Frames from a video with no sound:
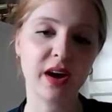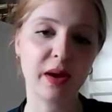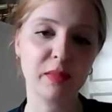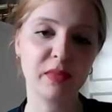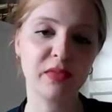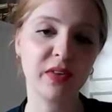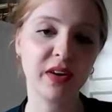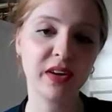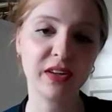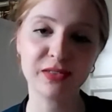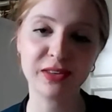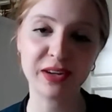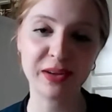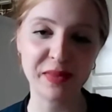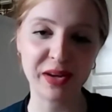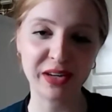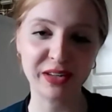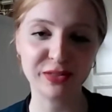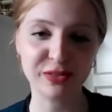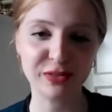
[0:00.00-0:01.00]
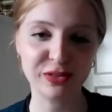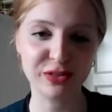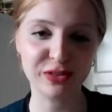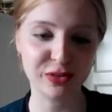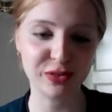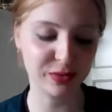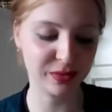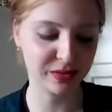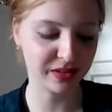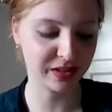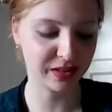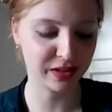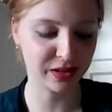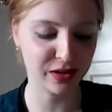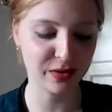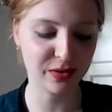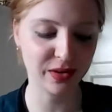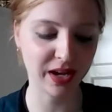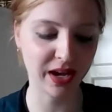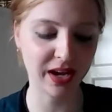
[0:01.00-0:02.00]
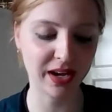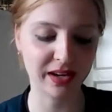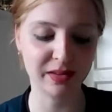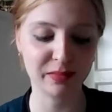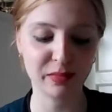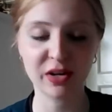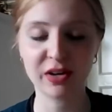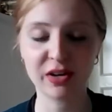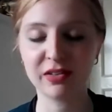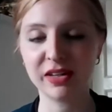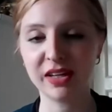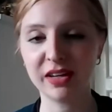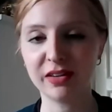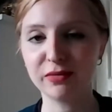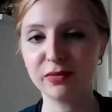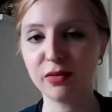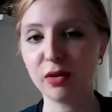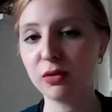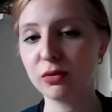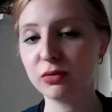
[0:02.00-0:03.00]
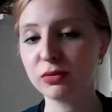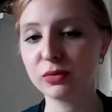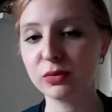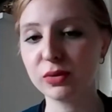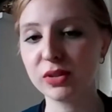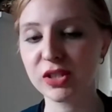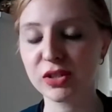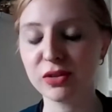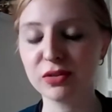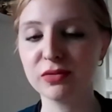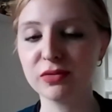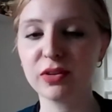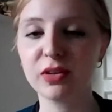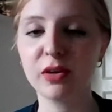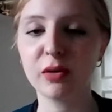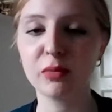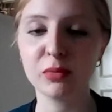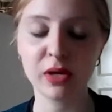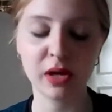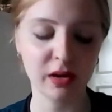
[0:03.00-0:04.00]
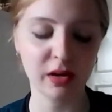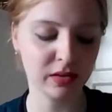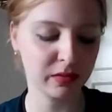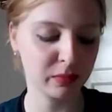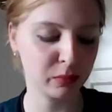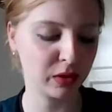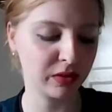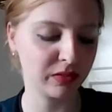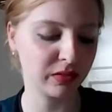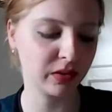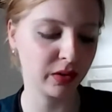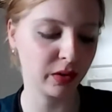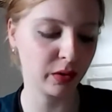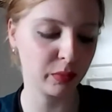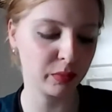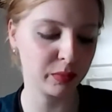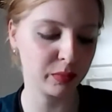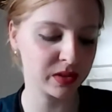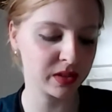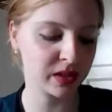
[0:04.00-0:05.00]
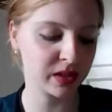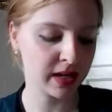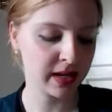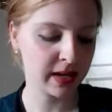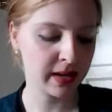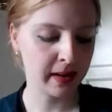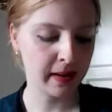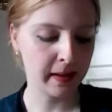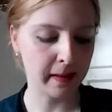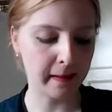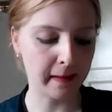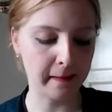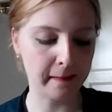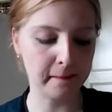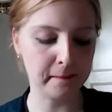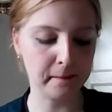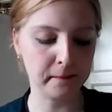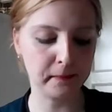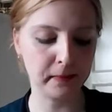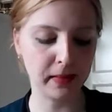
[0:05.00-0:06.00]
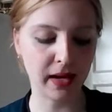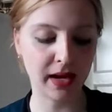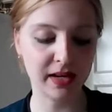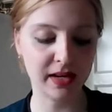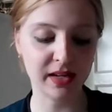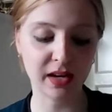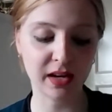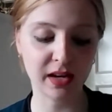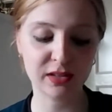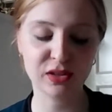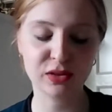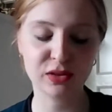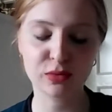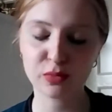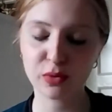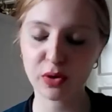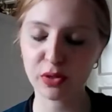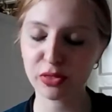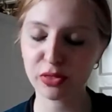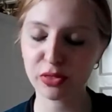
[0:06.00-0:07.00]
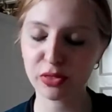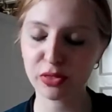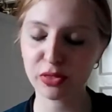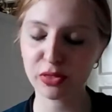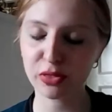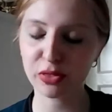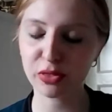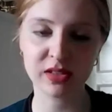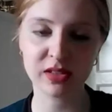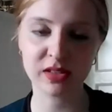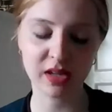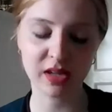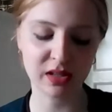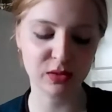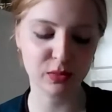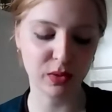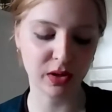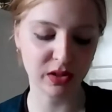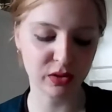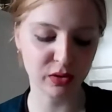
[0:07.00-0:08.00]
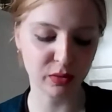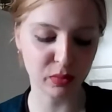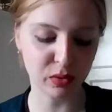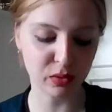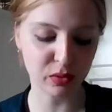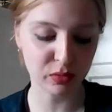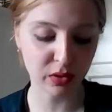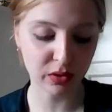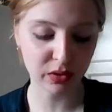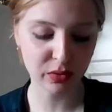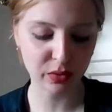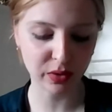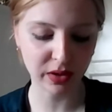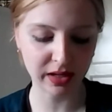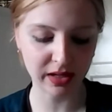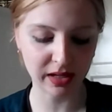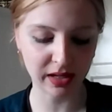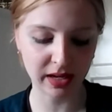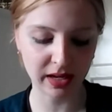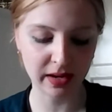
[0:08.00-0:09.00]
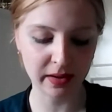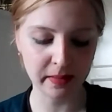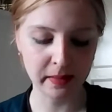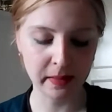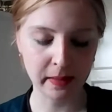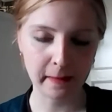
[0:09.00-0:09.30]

I'm a final year medical student in the UK, and I'm currently involved with Students for Global Health and Weaving Hopes. Um, and I'll just run through how today's workshop will run quickly.